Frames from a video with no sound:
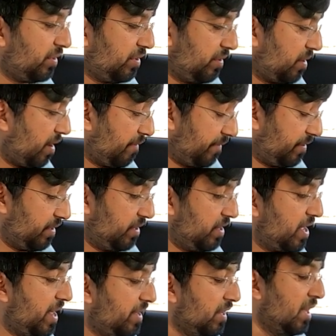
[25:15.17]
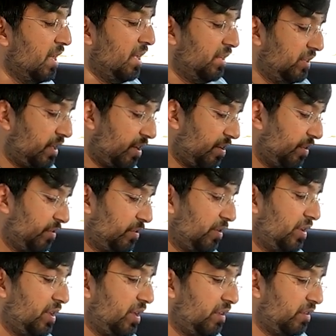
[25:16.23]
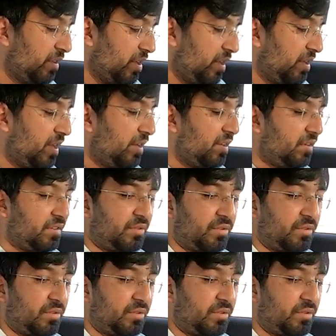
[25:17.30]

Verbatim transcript: And after that, there are also these netted